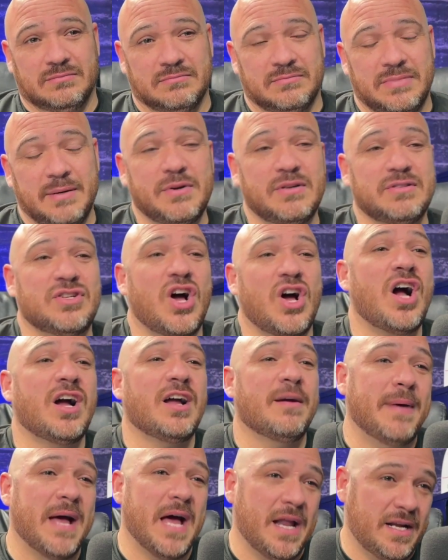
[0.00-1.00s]
People don't talk
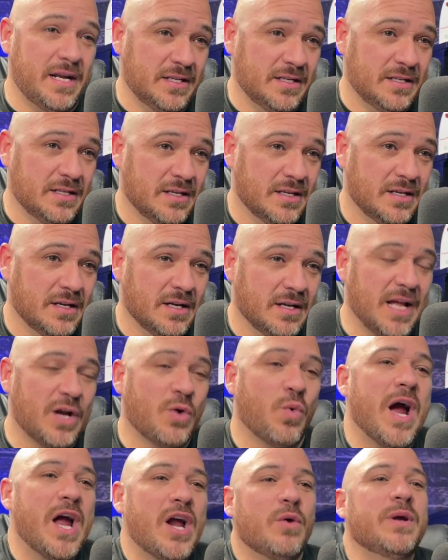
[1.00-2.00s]
about it. Like,
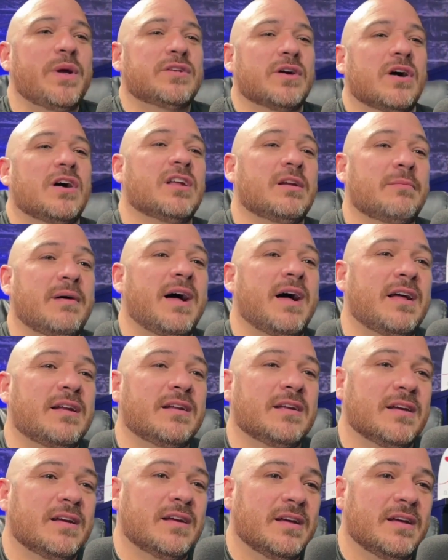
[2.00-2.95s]
why aren't we talking about